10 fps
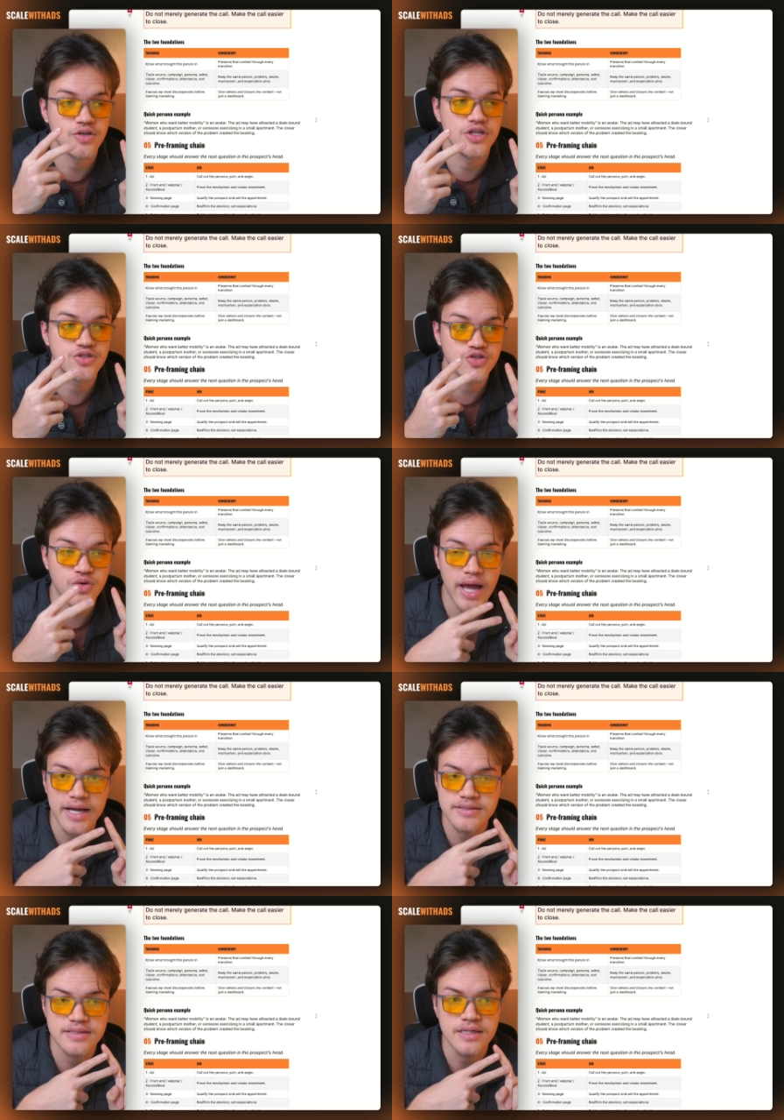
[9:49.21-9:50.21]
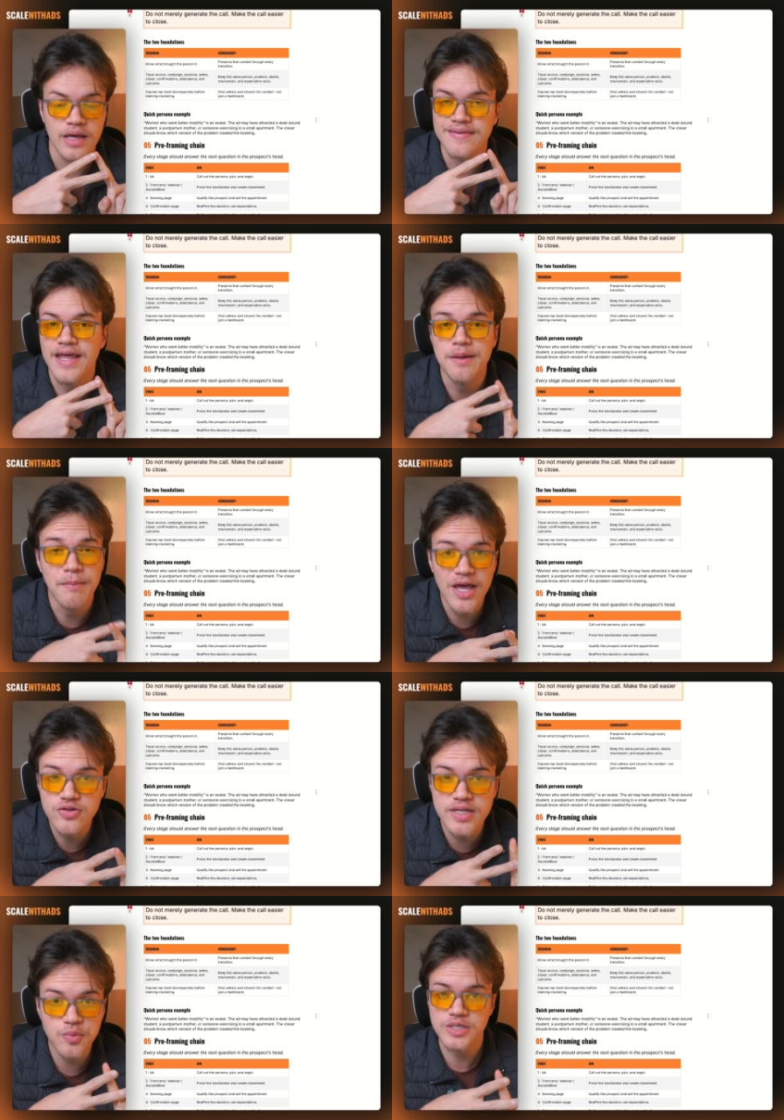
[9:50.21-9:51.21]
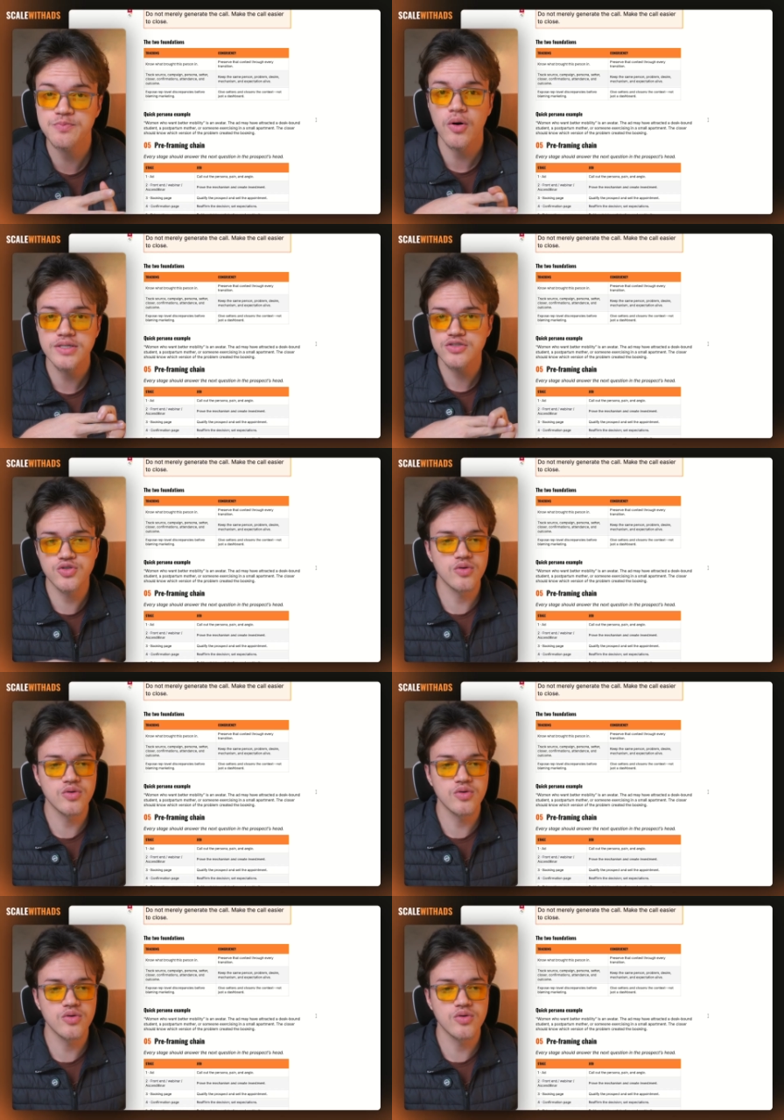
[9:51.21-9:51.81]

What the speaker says: You need to track the emails they responded to,